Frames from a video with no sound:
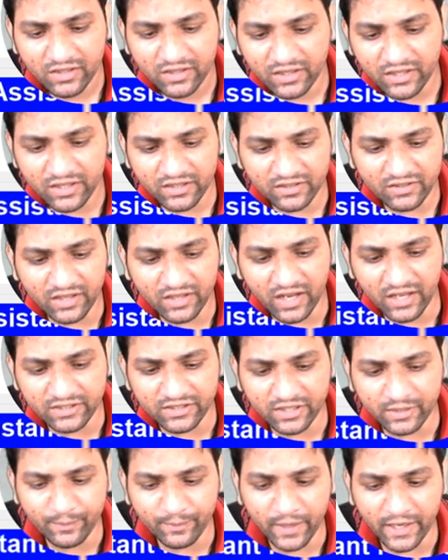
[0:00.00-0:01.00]
in
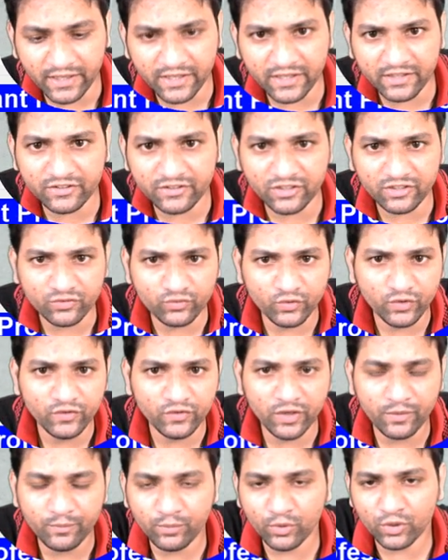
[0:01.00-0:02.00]
other packages, we
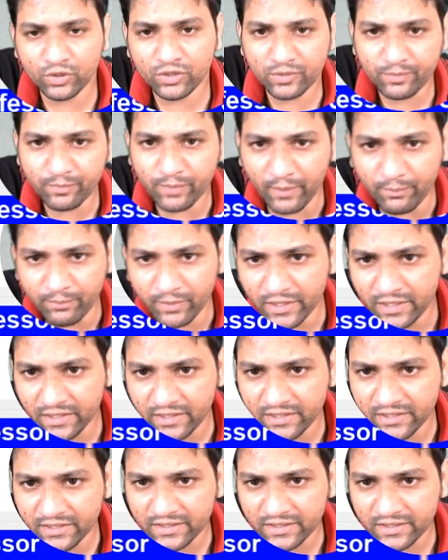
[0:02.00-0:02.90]
will put public,